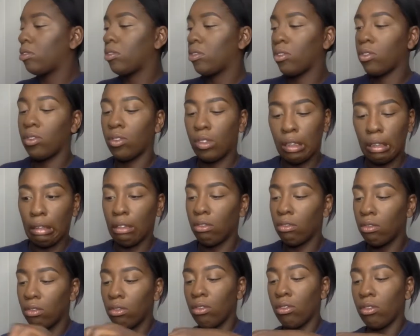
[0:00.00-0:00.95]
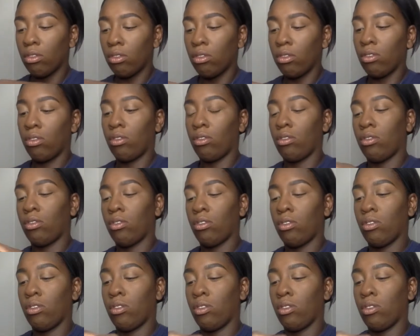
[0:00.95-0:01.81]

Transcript: My LA Girl Pro Concealer,